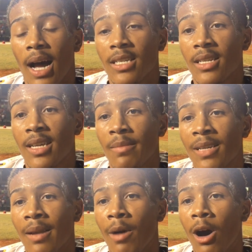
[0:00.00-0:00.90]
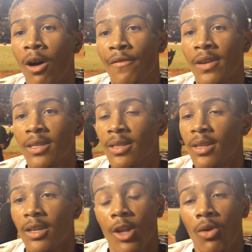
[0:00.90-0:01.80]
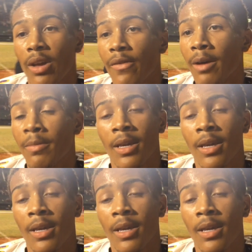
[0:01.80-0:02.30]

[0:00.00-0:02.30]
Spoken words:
I just kept telling my offense, don't give up,